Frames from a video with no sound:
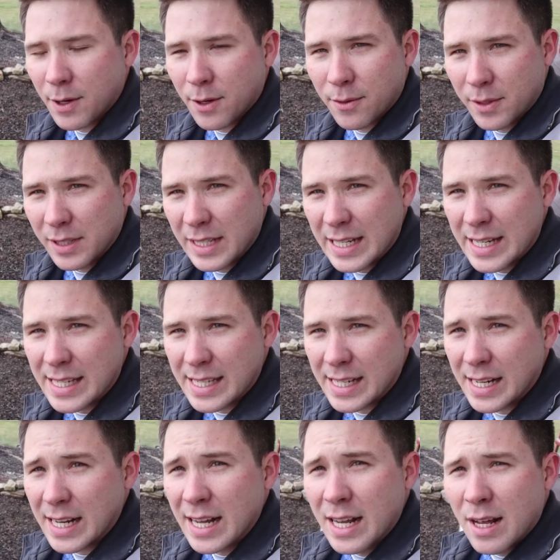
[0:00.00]
They're a real
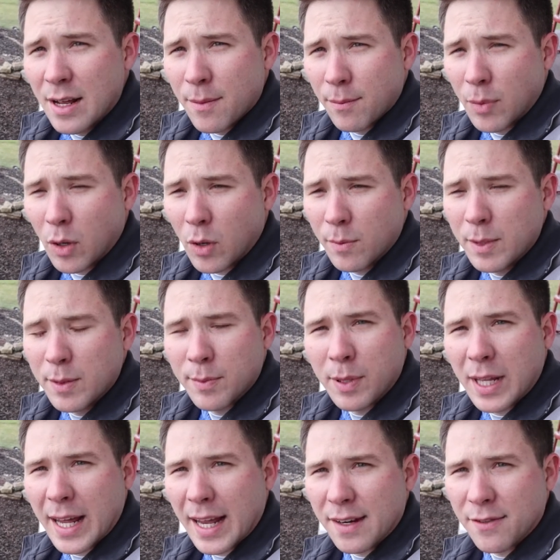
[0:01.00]
easy bulbed
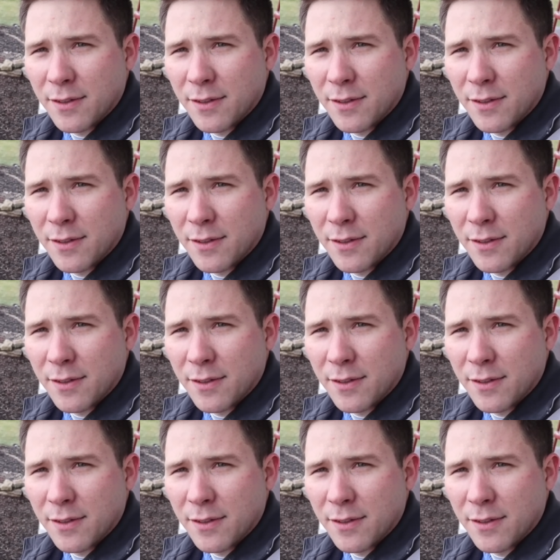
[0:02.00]
plant